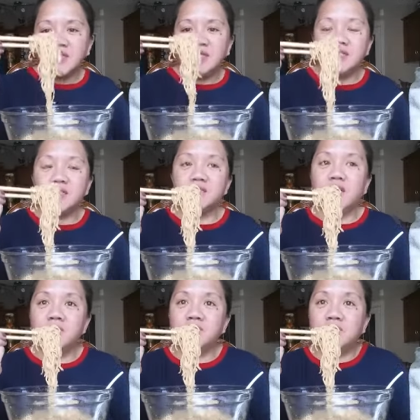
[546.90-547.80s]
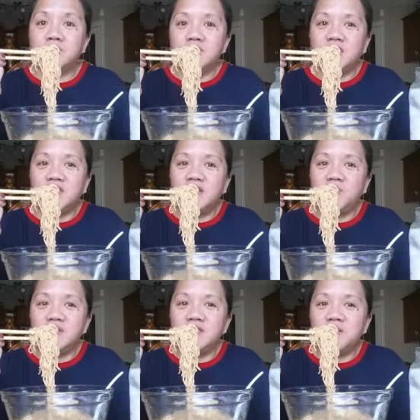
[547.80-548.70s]
He just comes on my
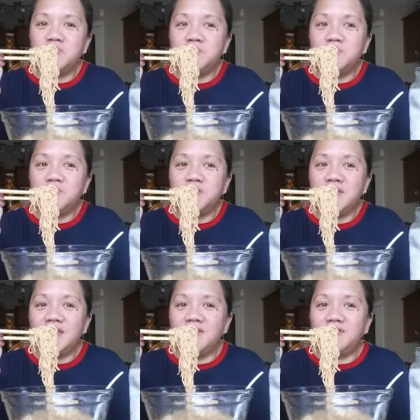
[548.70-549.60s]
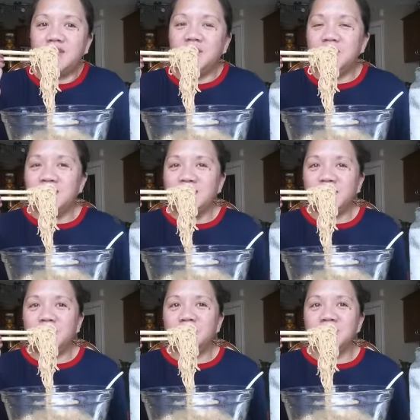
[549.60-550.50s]
channel once in a blue moon. And every time he
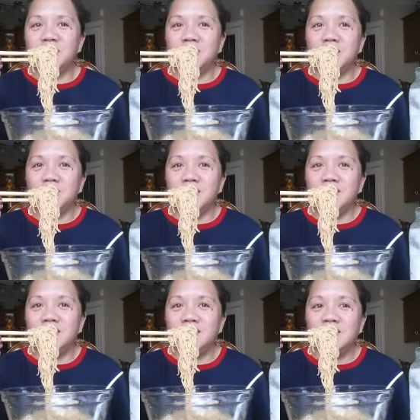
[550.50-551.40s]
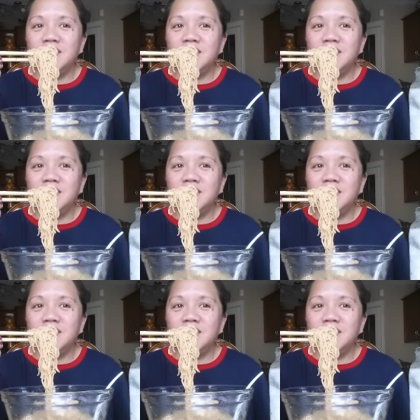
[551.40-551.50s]
comes, he make me...